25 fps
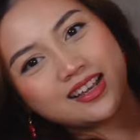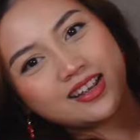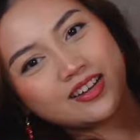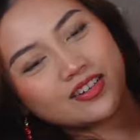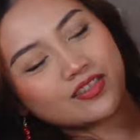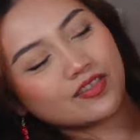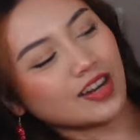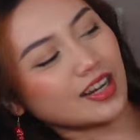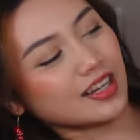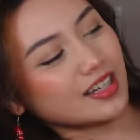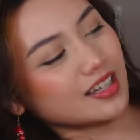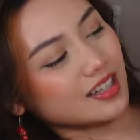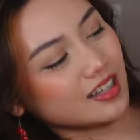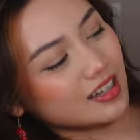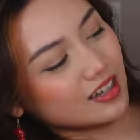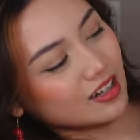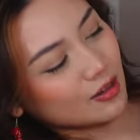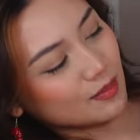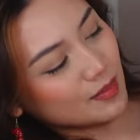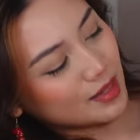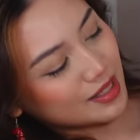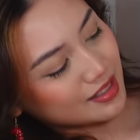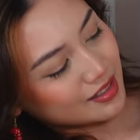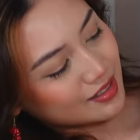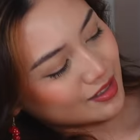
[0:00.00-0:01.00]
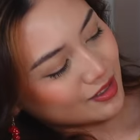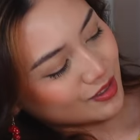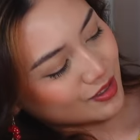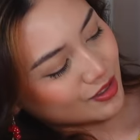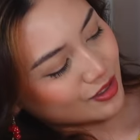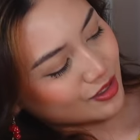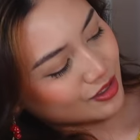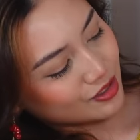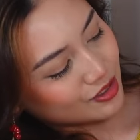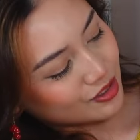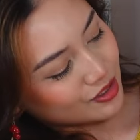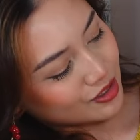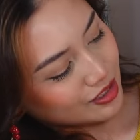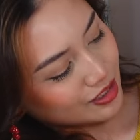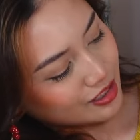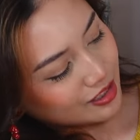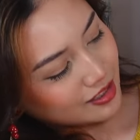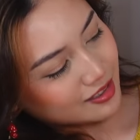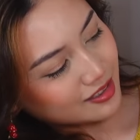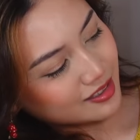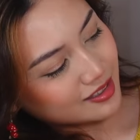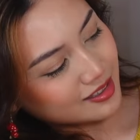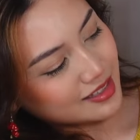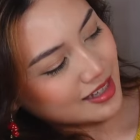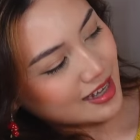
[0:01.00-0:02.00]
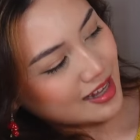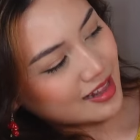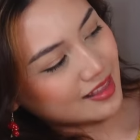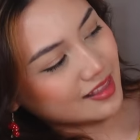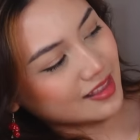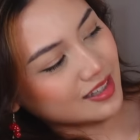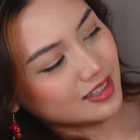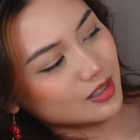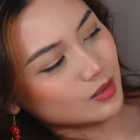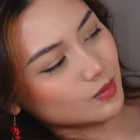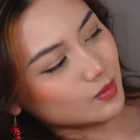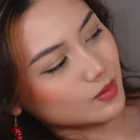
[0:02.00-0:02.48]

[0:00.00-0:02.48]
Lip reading: right here, my circular needles. And this